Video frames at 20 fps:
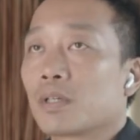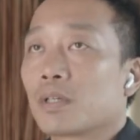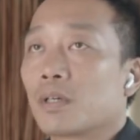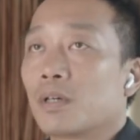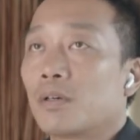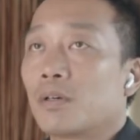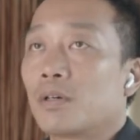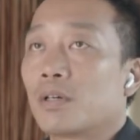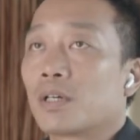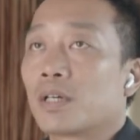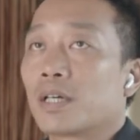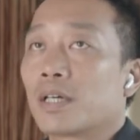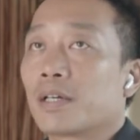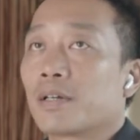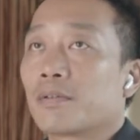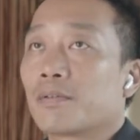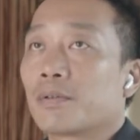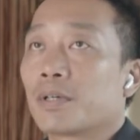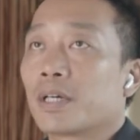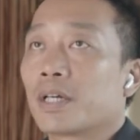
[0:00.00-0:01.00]
or like
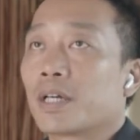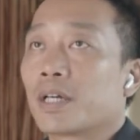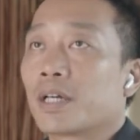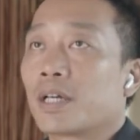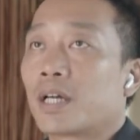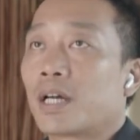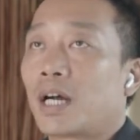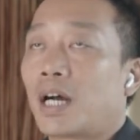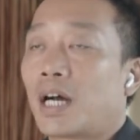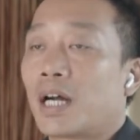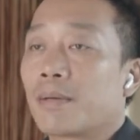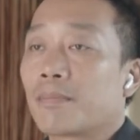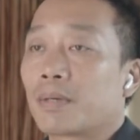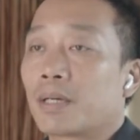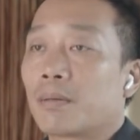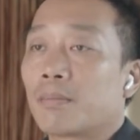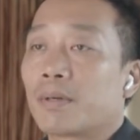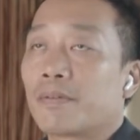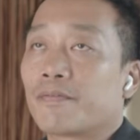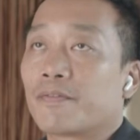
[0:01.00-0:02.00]
where I'm
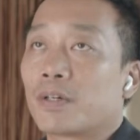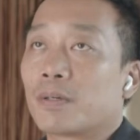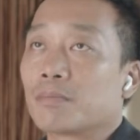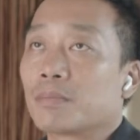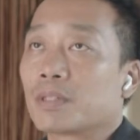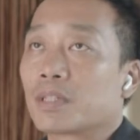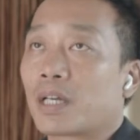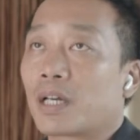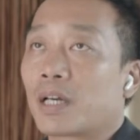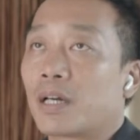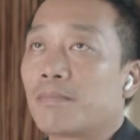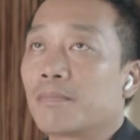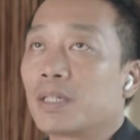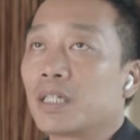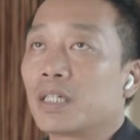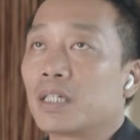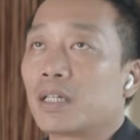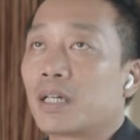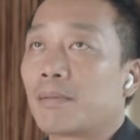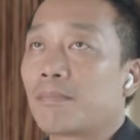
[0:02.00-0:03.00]
coming from, it's like a
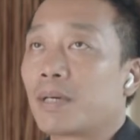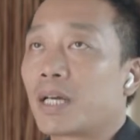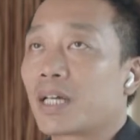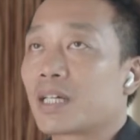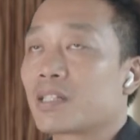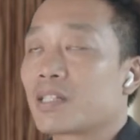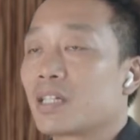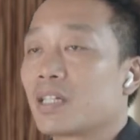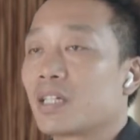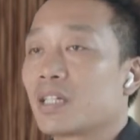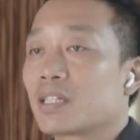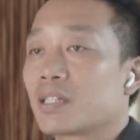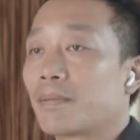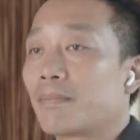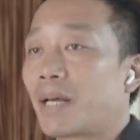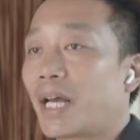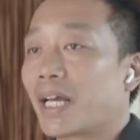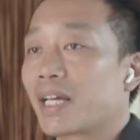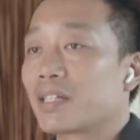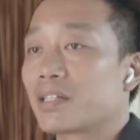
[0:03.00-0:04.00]
magazine is a
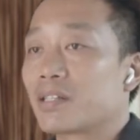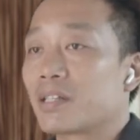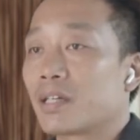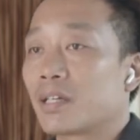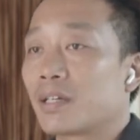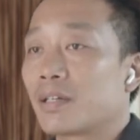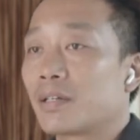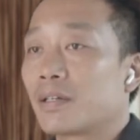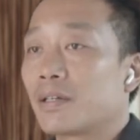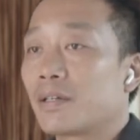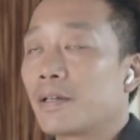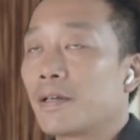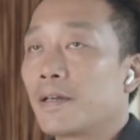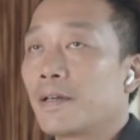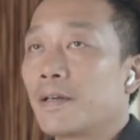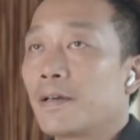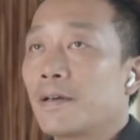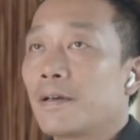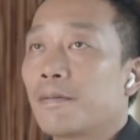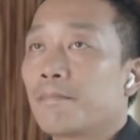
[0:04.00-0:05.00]
magazine.
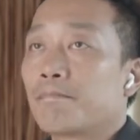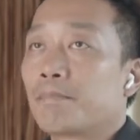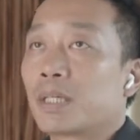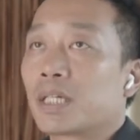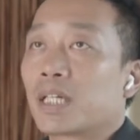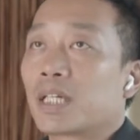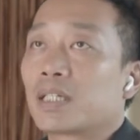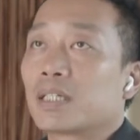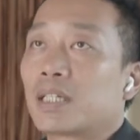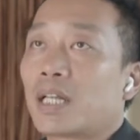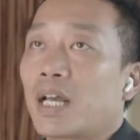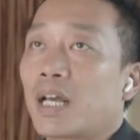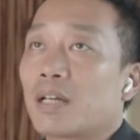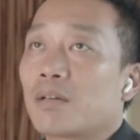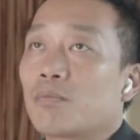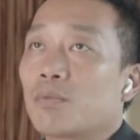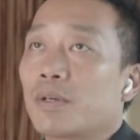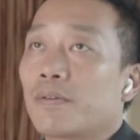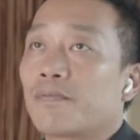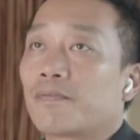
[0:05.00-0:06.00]
But then
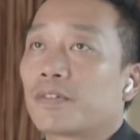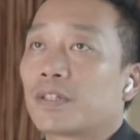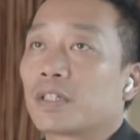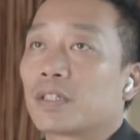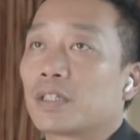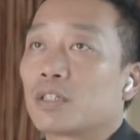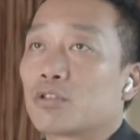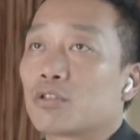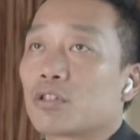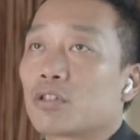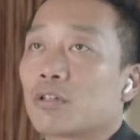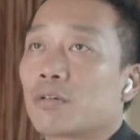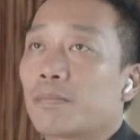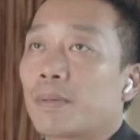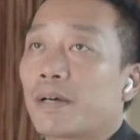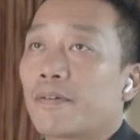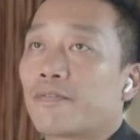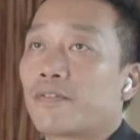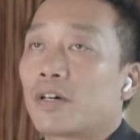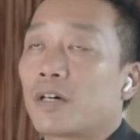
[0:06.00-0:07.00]
with the digital
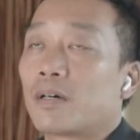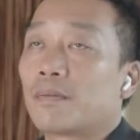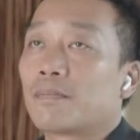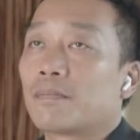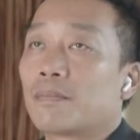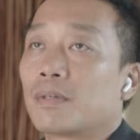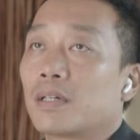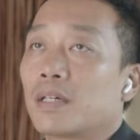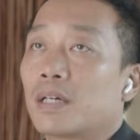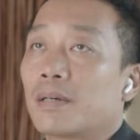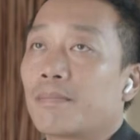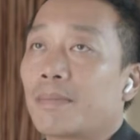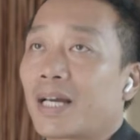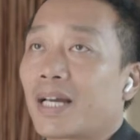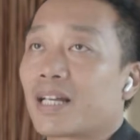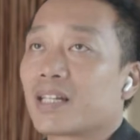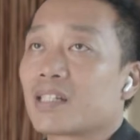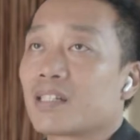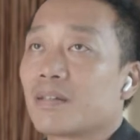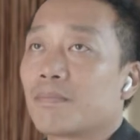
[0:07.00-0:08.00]
platform, a
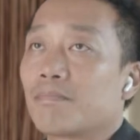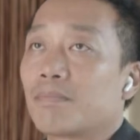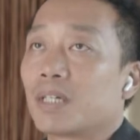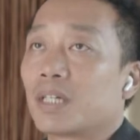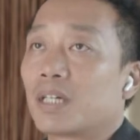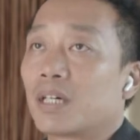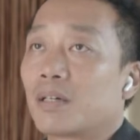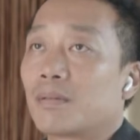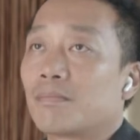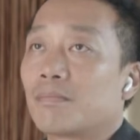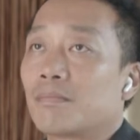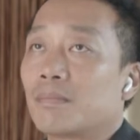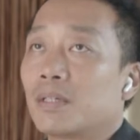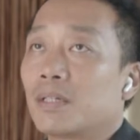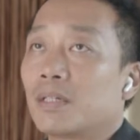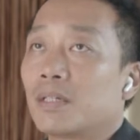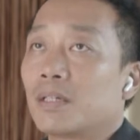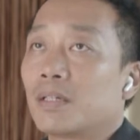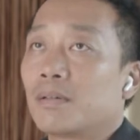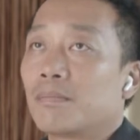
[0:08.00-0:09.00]
magazine become
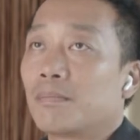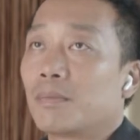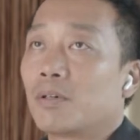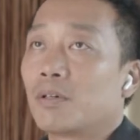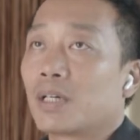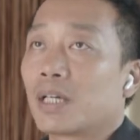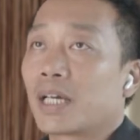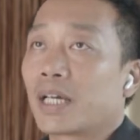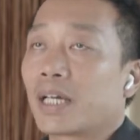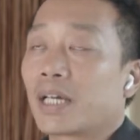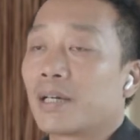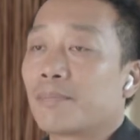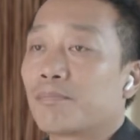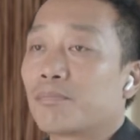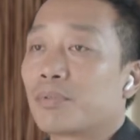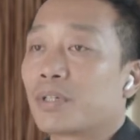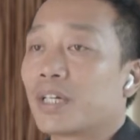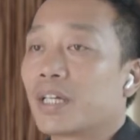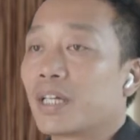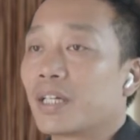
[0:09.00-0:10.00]
more like a
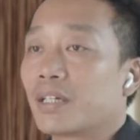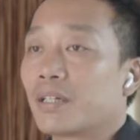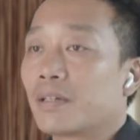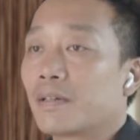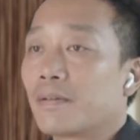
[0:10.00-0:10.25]
brand.